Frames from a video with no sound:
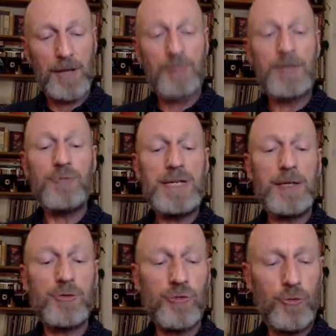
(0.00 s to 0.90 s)
I've been
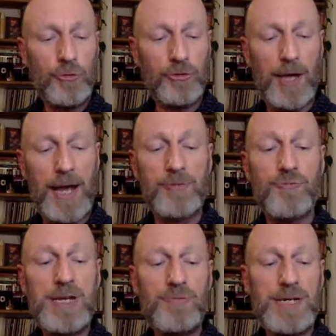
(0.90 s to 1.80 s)
reading Chaucer
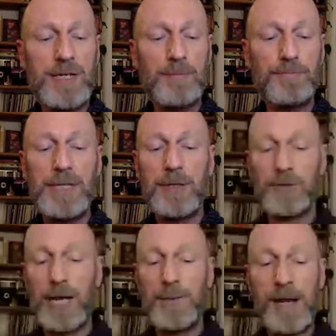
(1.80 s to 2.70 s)
and rereading
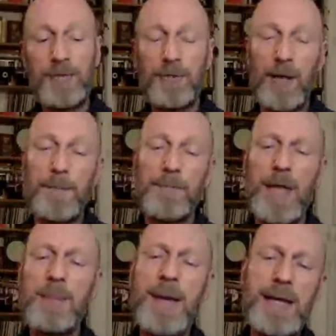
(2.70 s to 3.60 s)
Pico della Miranda.
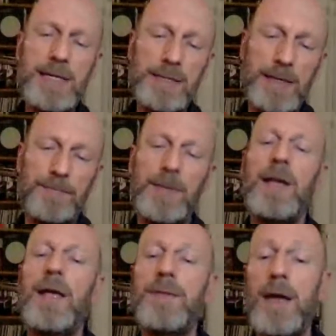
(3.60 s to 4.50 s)
Amazing.
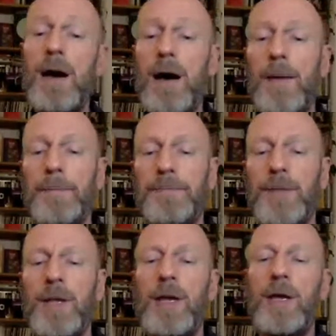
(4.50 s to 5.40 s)
They are.
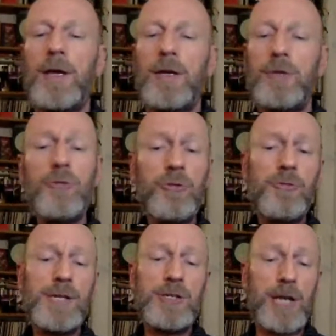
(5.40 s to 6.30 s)
You
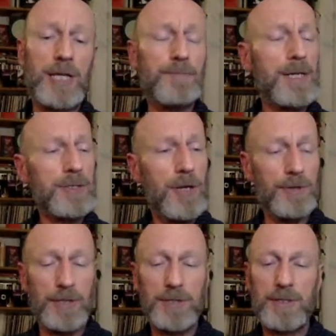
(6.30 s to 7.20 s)
should read Shakespeare's
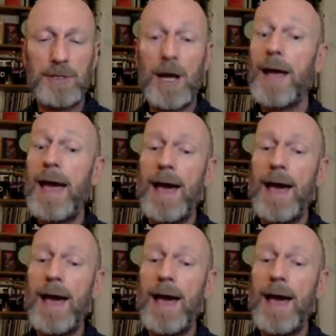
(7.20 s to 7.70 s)
sonnets. I